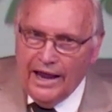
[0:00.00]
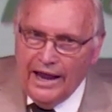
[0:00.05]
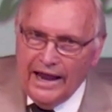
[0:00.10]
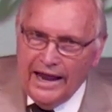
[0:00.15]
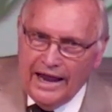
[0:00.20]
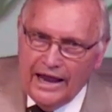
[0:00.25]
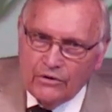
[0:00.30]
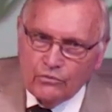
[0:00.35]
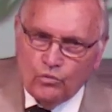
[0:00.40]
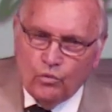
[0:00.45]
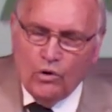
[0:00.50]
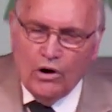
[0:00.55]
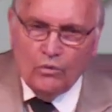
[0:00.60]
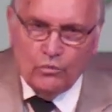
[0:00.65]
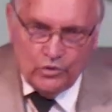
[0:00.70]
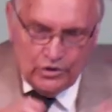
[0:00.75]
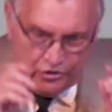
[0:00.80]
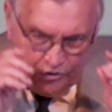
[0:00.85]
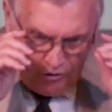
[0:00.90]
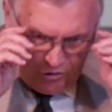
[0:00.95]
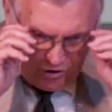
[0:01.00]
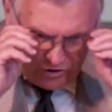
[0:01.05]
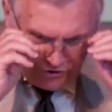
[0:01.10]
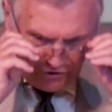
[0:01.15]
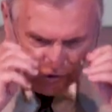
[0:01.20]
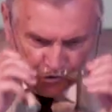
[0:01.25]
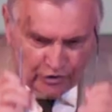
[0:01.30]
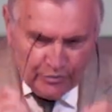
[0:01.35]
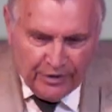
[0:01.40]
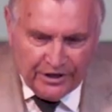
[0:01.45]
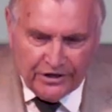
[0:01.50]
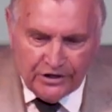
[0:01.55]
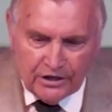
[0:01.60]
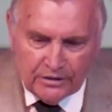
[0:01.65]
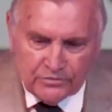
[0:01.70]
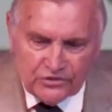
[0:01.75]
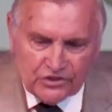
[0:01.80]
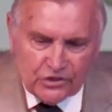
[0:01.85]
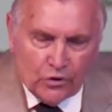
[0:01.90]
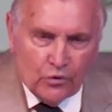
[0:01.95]
And what would cause you to
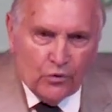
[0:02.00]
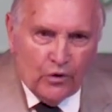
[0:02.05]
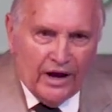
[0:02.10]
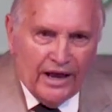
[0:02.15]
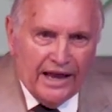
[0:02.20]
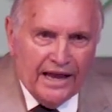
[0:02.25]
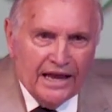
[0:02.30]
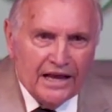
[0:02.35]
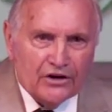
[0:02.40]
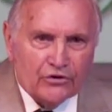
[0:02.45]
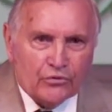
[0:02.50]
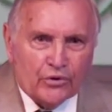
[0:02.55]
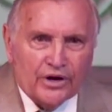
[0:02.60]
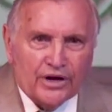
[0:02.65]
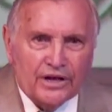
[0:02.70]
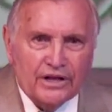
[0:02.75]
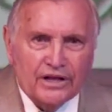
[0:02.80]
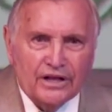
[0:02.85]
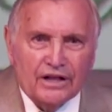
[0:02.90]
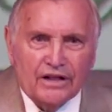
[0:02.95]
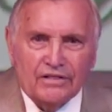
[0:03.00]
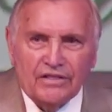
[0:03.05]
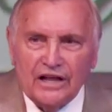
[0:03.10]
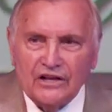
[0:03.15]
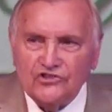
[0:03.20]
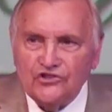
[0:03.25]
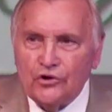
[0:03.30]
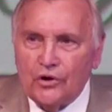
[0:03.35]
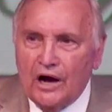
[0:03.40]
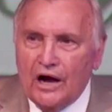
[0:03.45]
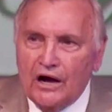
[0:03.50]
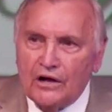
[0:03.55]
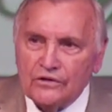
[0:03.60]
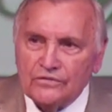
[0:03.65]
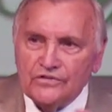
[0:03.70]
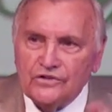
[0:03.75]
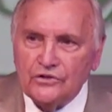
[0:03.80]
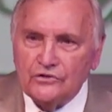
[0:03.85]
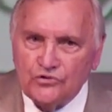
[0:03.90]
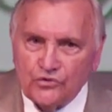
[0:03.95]
become so angry that you're out
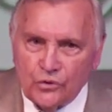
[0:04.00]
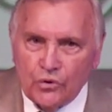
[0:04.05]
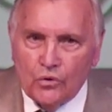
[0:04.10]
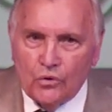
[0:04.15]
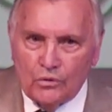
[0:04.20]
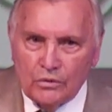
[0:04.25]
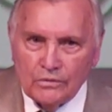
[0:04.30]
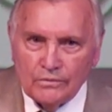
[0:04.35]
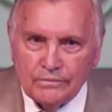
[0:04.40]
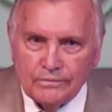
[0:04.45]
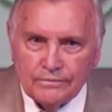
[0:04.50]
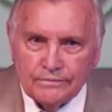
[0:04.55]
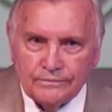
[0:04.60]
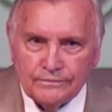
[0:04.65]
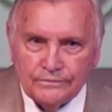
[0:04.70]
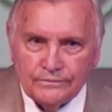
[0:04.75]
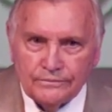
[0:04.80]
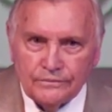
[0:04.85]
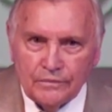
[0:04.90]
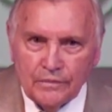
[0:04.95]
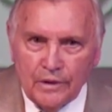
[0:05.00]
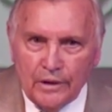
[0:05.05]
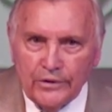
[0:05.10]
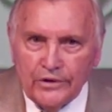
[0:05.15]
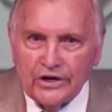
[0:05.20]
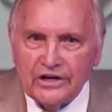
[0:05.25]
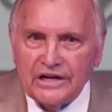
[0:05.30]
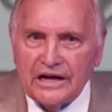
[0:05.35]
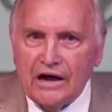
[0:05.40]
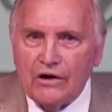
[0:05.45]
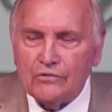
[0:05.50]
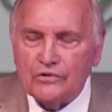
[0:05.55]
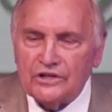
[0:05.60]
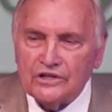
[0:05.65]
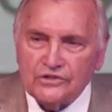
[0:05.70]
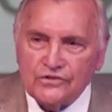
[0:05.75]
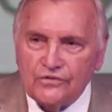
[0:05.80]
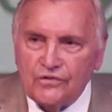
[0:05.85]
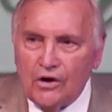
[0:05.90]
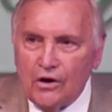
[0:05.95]
of control? Your
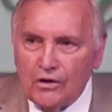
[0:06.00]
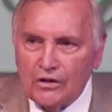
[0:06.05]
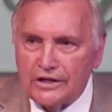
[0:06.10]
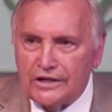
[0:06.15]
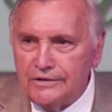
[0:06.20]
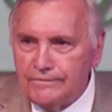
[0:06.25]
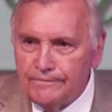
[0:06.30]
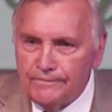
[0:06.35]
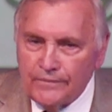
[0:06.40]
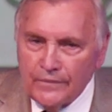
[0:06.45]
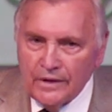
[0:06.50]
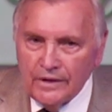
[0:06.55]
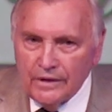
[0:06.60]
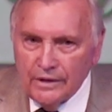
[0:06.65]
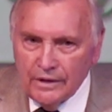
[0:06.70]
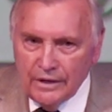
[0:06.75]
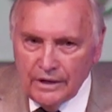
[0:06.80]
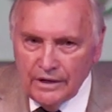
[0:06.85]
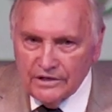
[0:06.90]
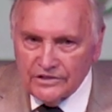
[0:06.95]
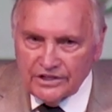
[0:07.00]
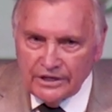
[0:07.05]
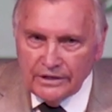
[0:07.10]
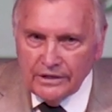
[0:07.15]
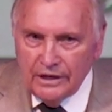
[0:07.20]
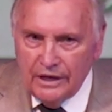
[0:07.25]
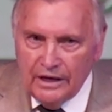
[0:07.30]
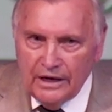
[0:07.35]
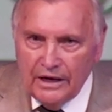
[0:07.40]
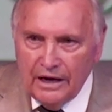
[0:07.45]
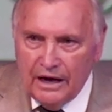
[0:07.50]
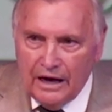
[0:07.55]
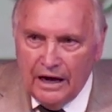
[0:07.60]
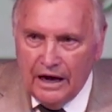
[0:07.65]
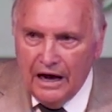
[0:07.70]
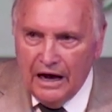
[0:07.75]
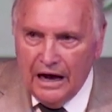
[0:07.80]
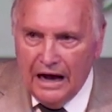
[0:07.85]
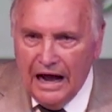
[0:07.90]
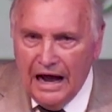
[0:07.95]
countenance falling is an
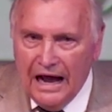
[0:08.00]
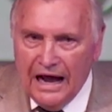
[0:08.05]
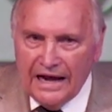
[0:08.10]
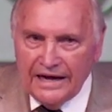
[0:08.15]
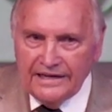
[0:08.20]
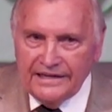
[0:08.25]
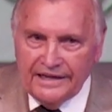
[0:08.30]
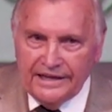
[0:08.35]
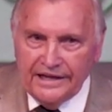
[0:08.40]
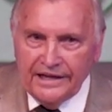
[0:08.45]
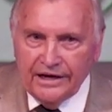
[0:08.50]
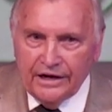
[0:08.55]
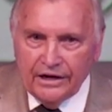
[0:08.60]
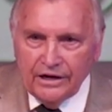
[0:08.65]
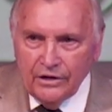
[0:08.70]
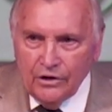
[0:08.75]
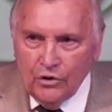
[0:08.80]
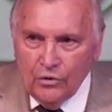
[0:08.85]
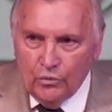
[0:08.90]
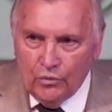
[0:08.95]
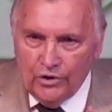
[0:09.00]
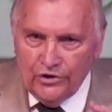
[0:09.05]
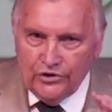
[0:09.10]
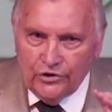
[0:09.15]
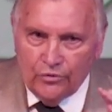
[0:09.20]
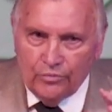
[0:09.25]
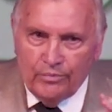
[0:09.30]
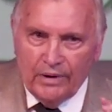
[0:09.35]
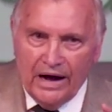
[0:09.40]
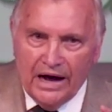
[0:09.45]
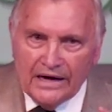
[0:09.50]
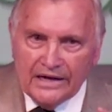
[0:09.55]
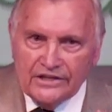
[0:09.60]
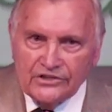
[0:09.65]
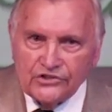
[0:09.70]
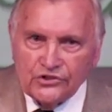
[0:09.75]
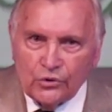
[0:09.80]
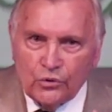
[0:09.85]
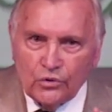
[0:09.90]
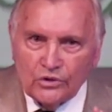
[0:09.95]
idea where your body,
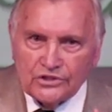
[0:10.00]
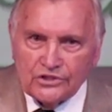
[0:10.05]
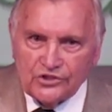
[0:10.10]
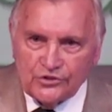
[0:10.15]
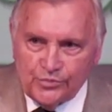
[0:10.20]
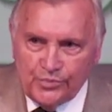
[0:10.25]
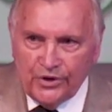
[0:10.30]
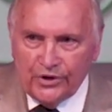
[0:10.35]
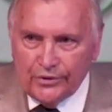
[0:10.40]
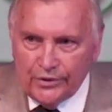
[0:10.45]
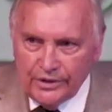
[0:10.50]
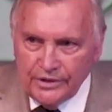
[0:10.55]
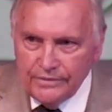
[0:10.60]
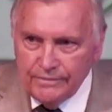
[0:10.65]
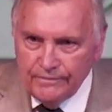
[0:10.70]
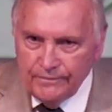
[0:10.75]
soul, and spirit,